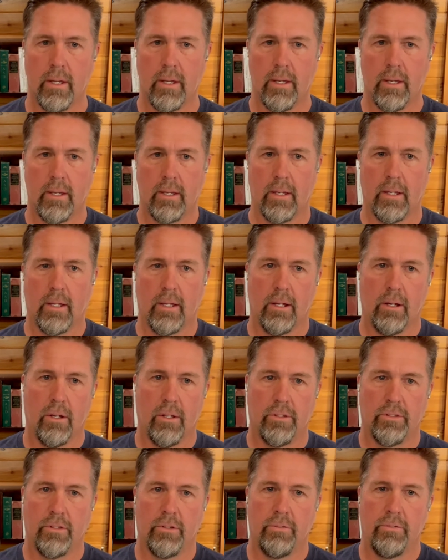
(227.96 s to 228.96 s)

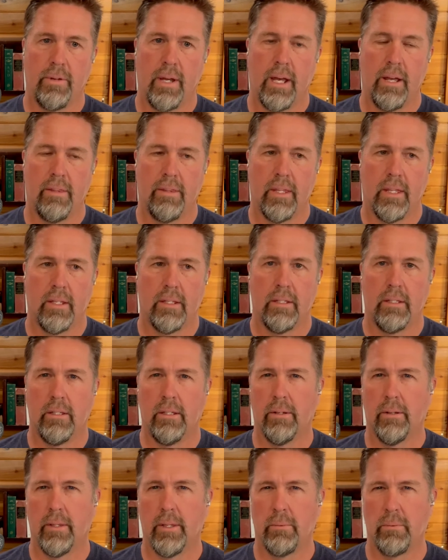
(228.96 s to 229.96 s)
also found that
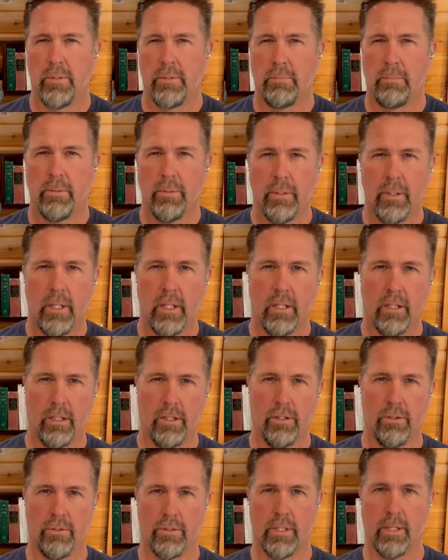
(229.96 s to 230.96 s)
it was pretty
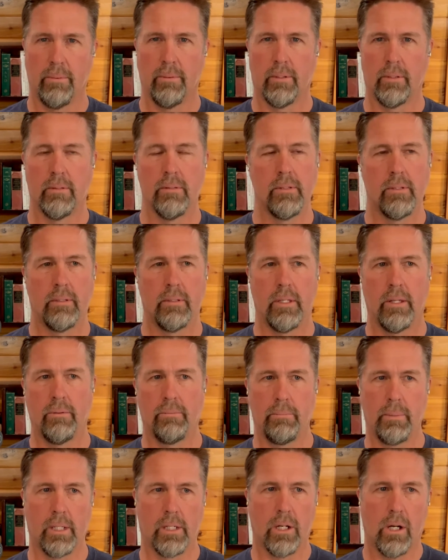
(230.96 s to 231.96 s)
loose. They would
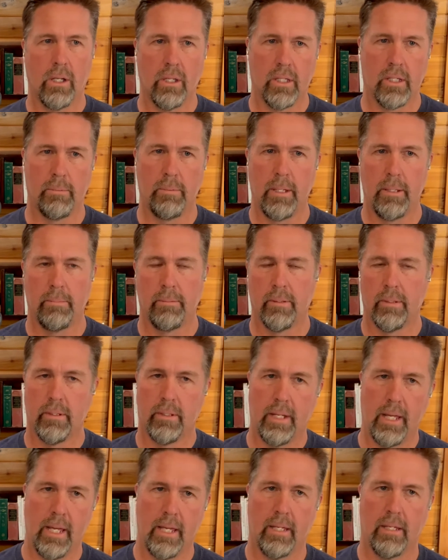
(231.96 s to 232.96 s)
be calling people
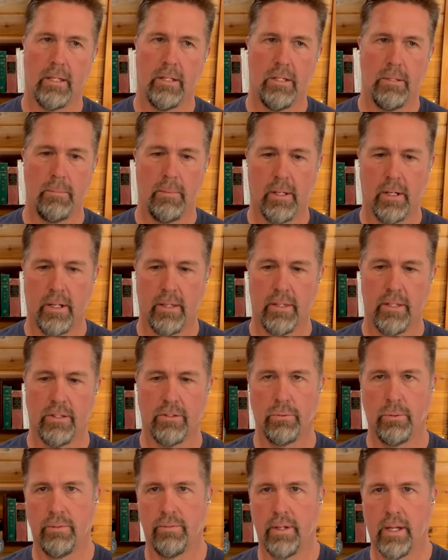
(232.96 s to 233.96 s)
and, hey, can you bid on
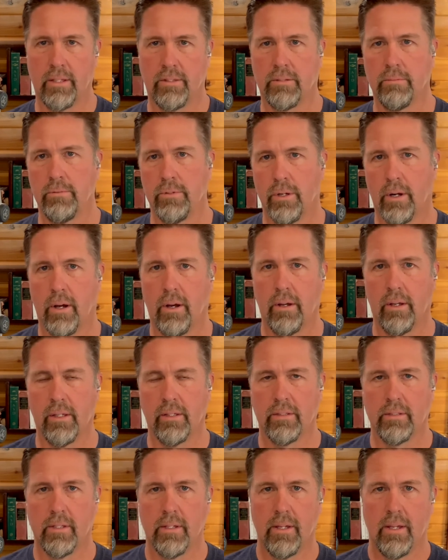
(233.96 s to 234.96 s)
this? We've got some
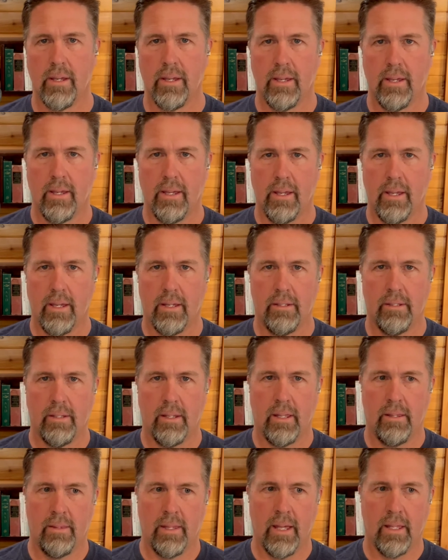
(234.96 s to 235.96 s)
drawings, and
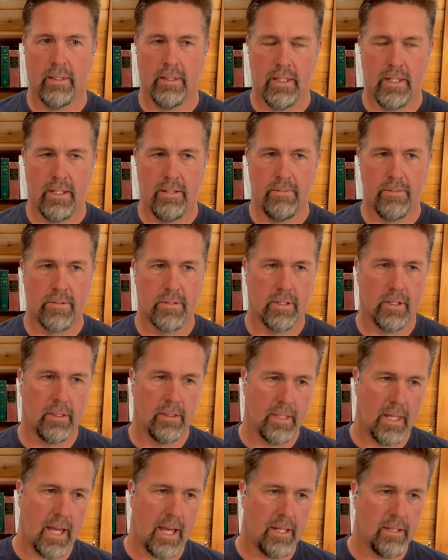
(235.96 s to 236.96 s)
that leaves a
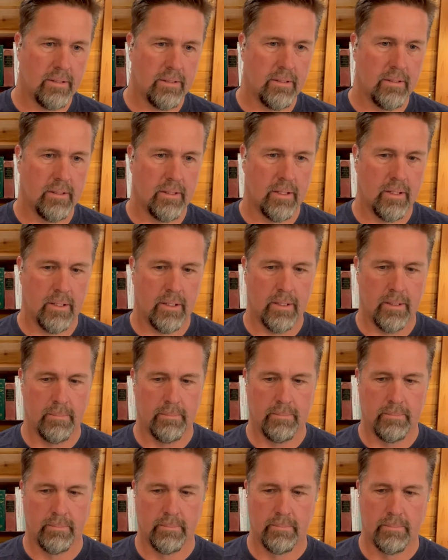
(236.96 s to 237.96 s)
lot
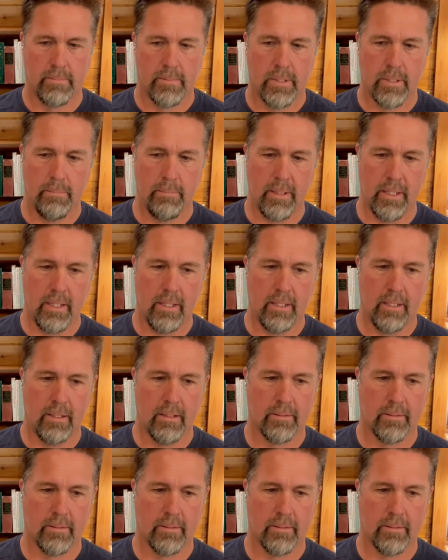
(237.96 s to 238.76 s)
to be